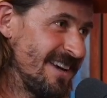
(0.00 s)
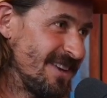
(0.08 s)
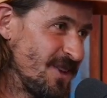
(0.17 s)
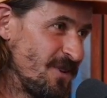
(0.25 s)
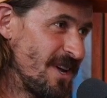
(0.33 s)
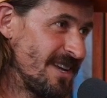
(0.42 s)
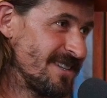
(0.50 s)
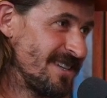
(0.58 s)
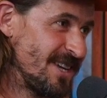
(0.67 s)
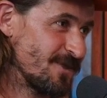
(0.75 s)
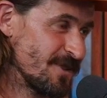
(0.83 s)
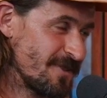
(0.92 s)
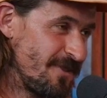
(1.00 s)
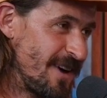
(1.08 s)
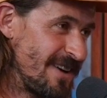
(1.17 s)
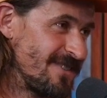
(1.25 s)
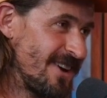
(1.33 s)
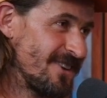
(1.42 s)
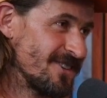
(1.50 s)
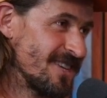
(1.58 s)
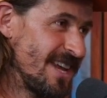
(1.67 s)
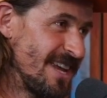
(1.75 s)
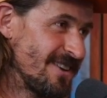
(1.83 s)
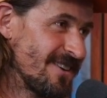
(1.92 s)
in the United States was $5
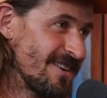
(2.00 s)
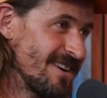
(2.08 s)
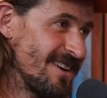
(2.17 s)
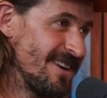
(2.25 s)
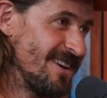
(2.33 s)
an acre.